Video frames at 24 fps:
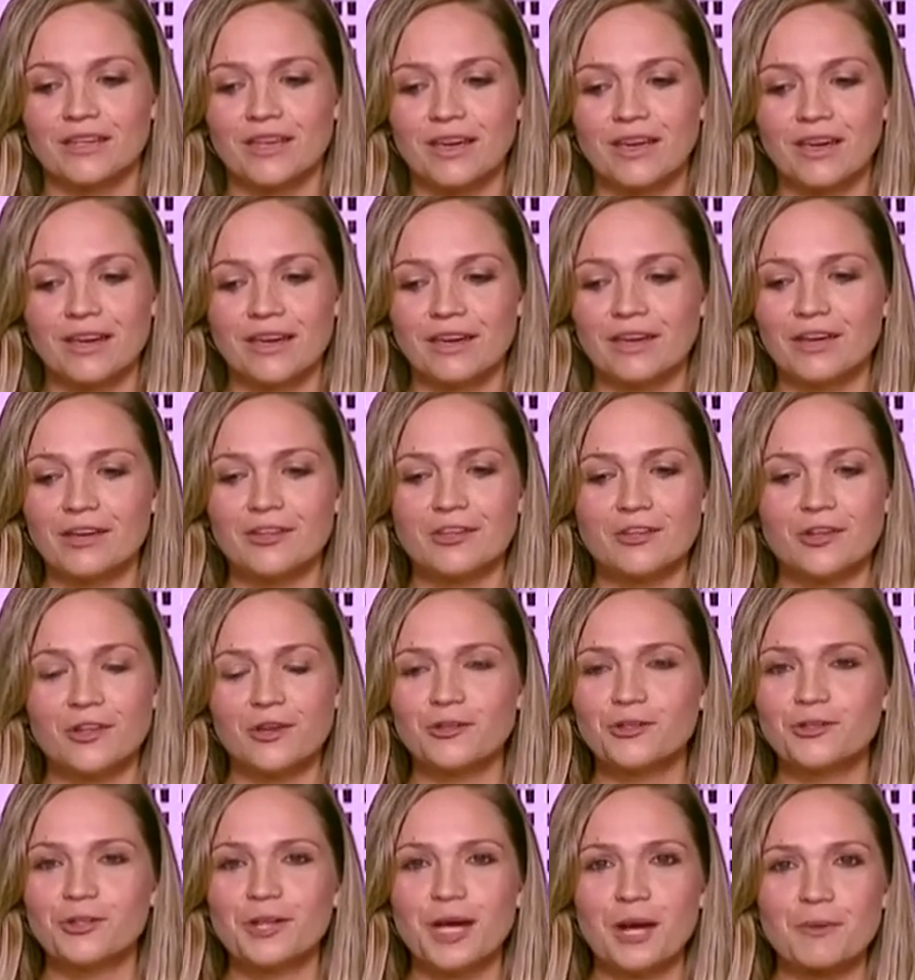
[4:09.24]
yeah, you know,
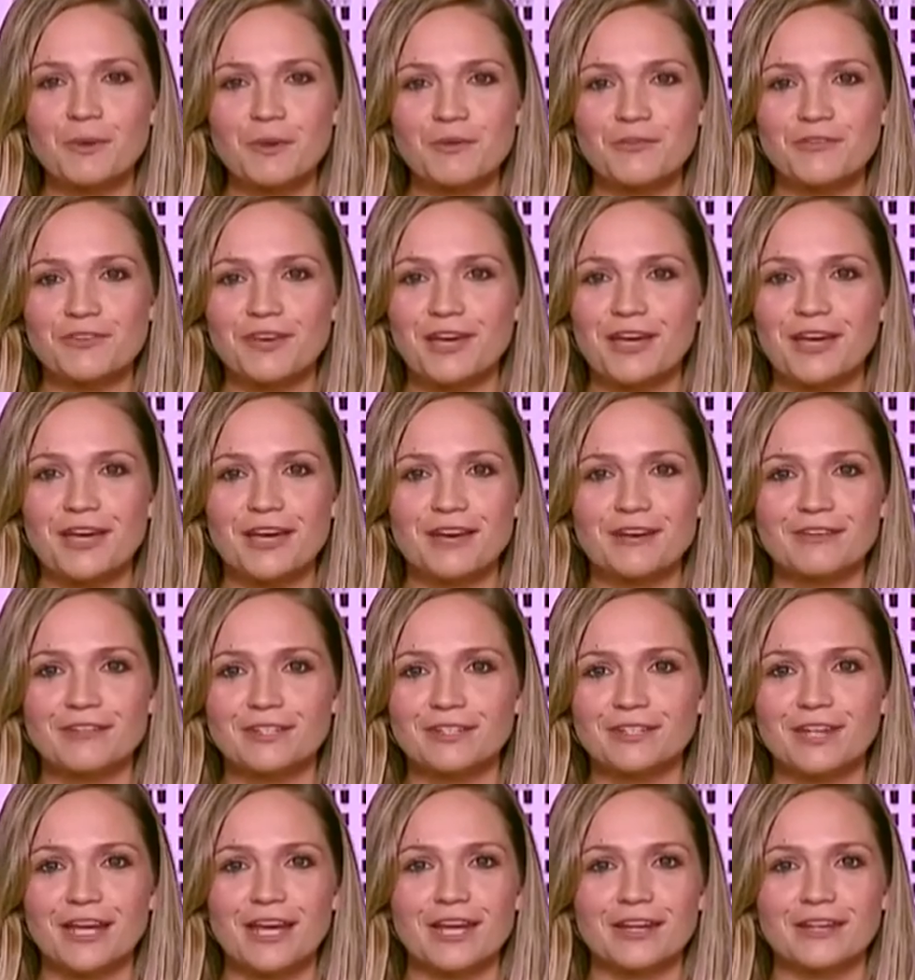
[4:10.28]
you come up for air
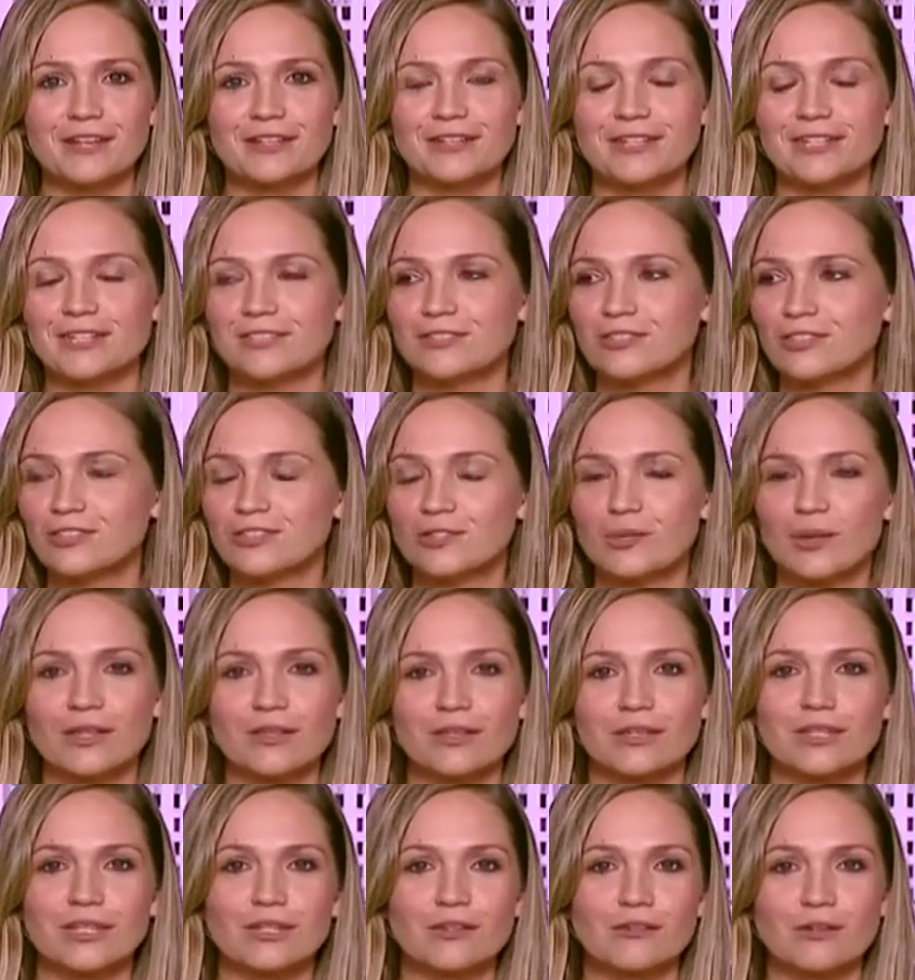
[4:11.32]
and, and it leads you to
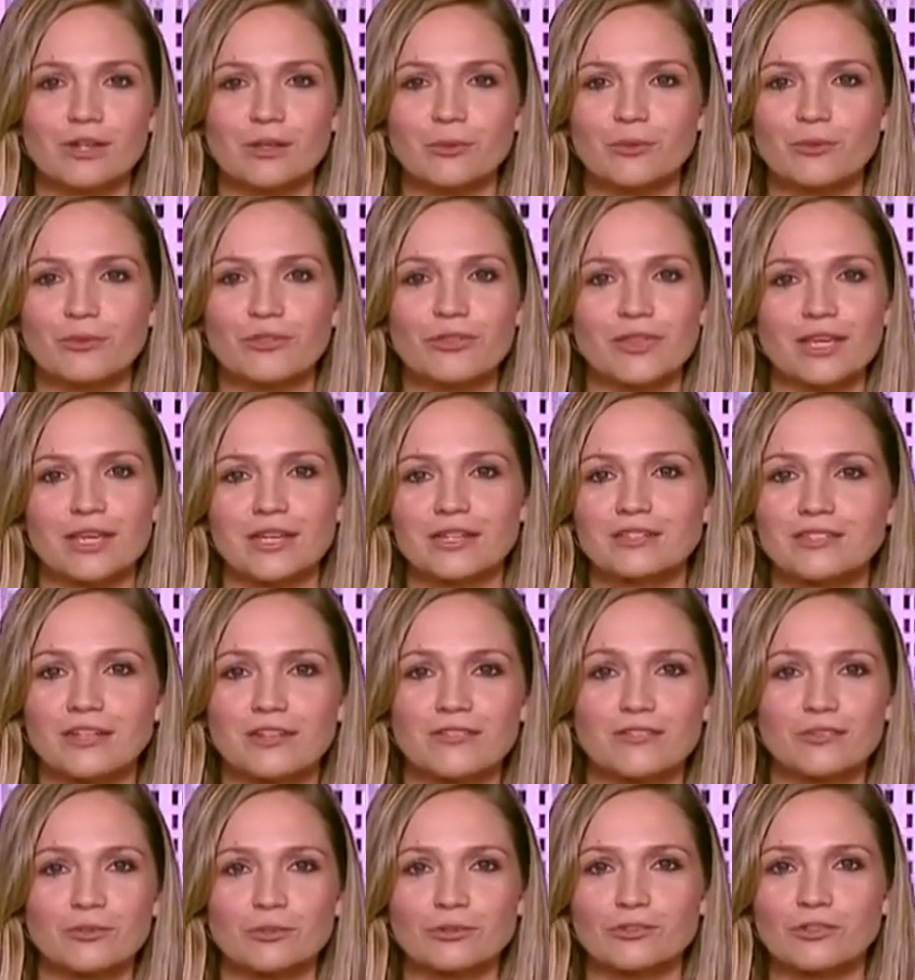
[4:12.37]
other incredible things and
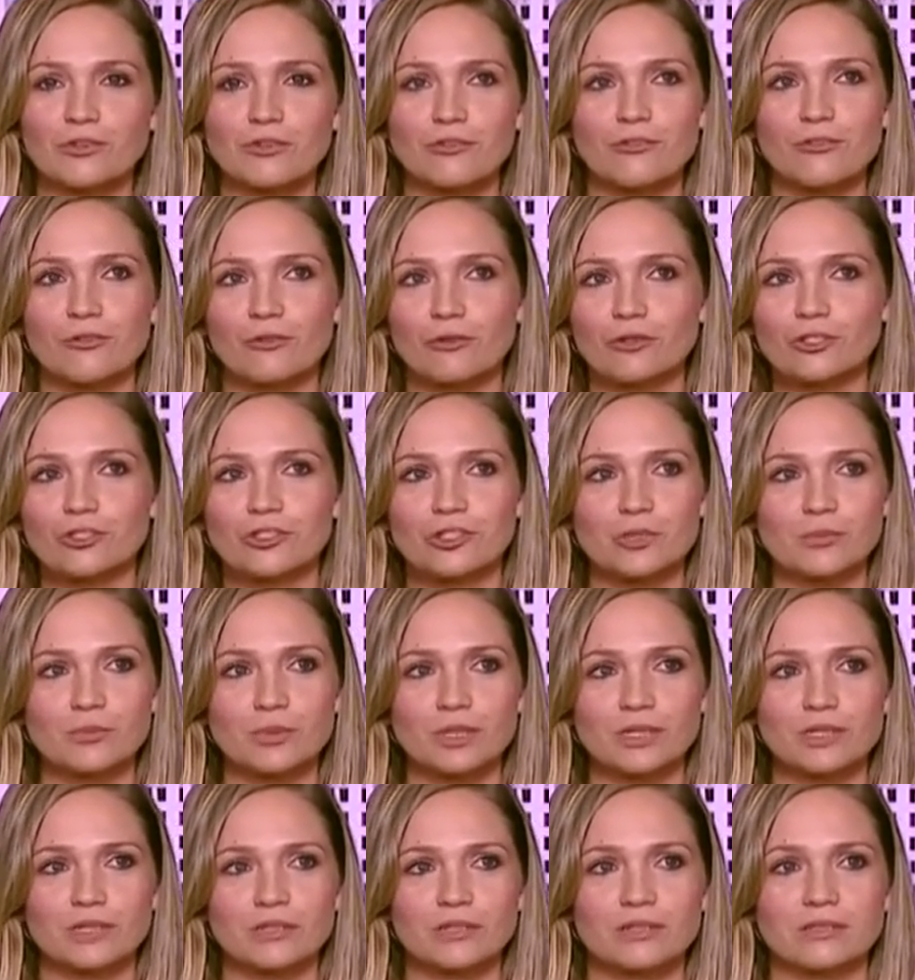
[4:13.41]
I feel so fortunate
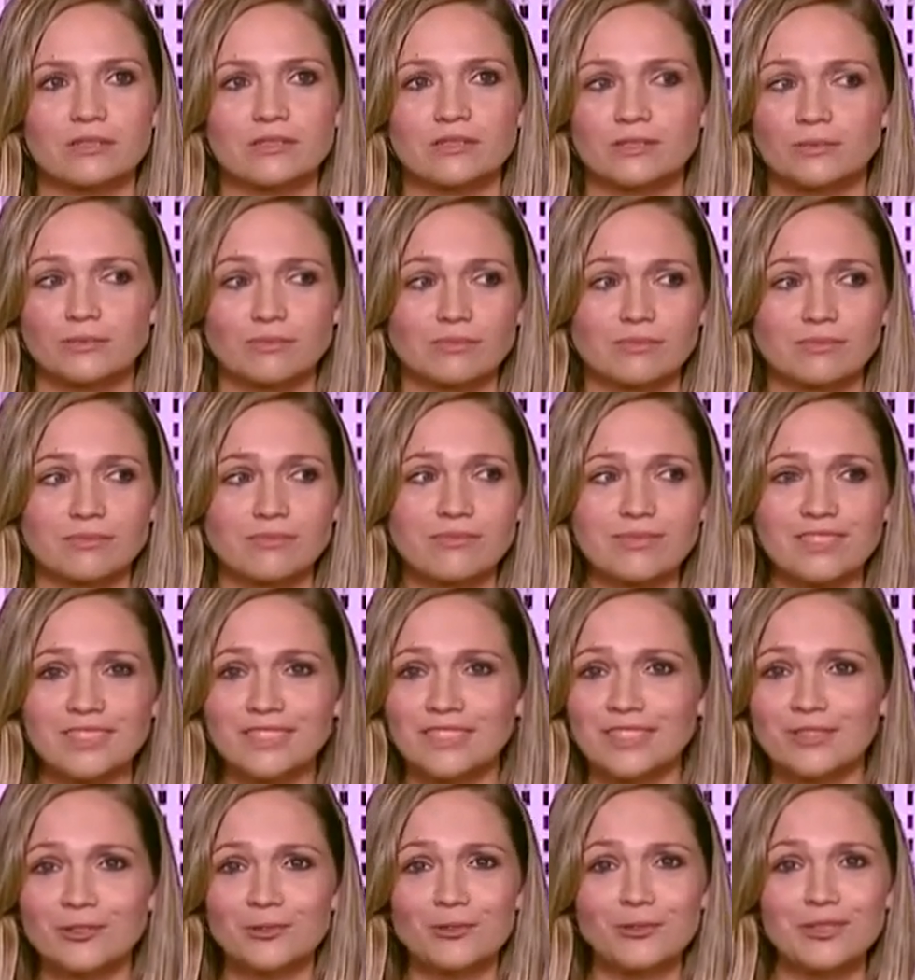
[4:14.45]
because
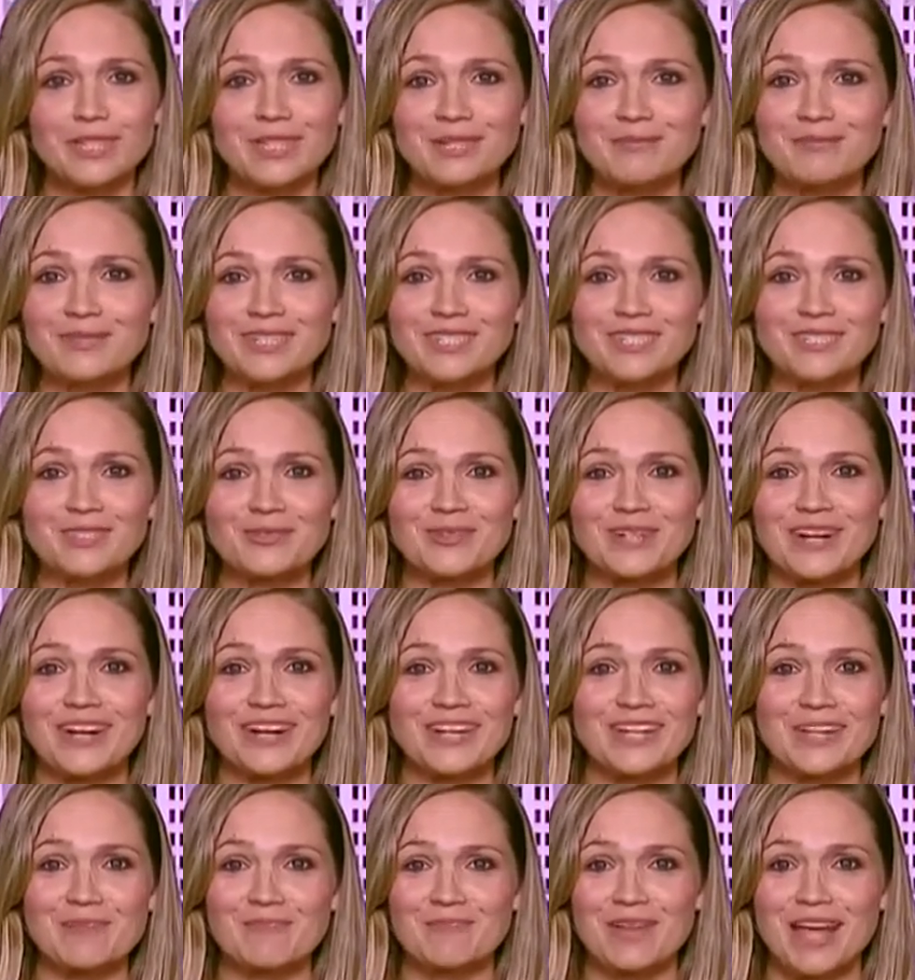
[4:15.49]
it all led me to where
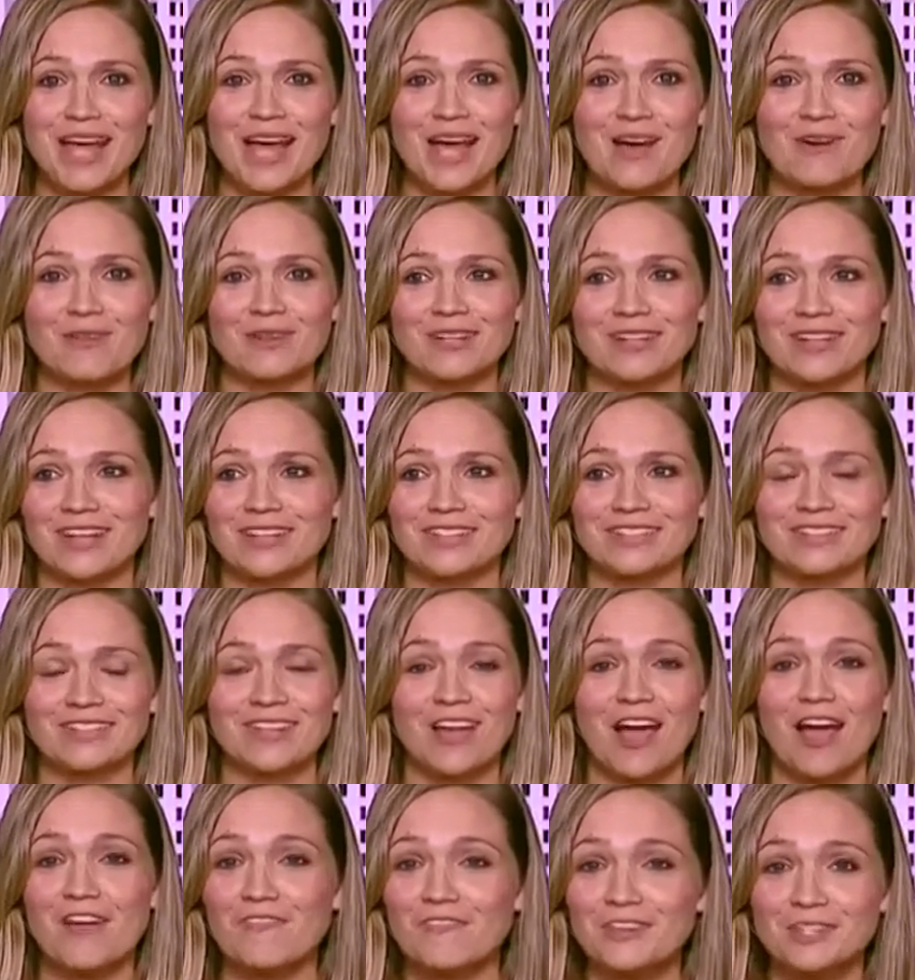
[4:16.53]
I am now and that's
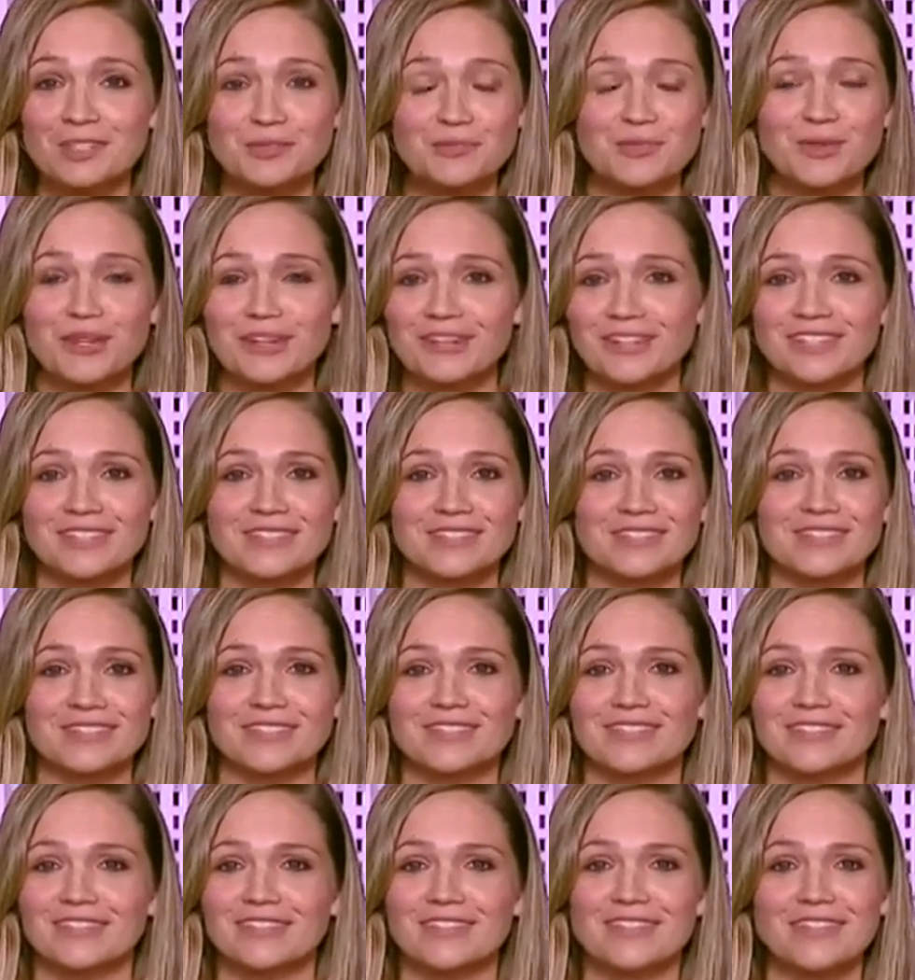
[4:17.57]
life experience
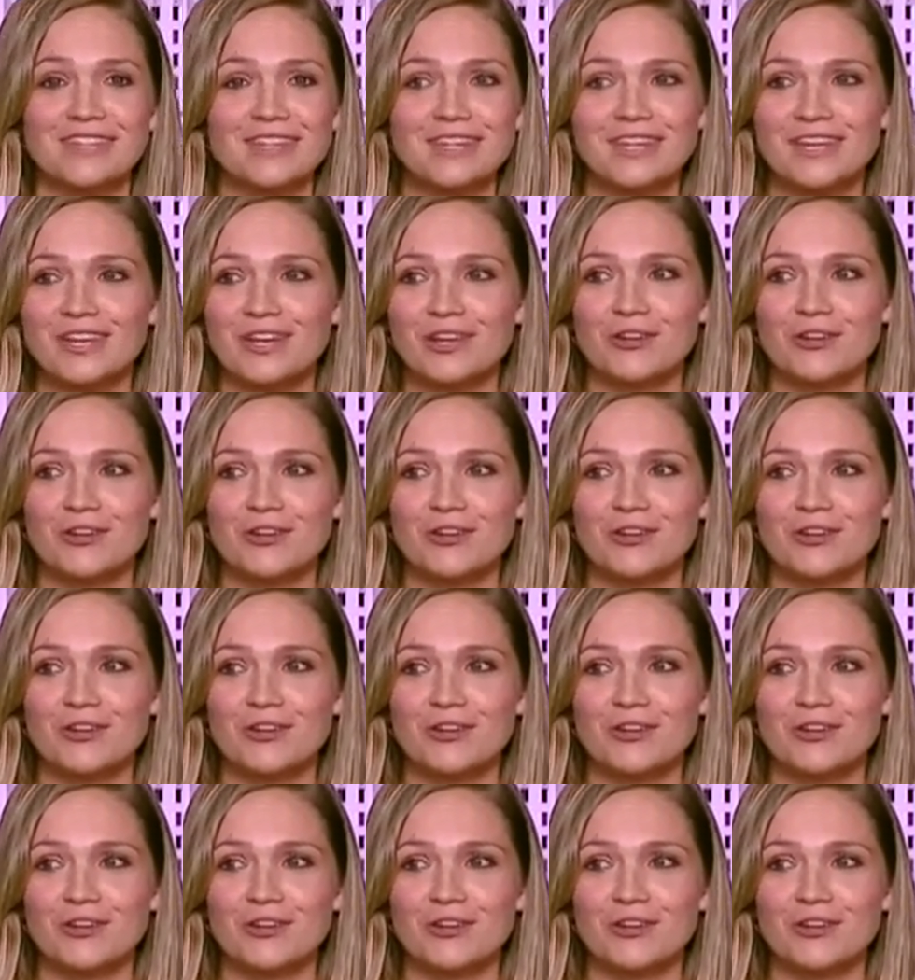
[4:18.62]
and mm.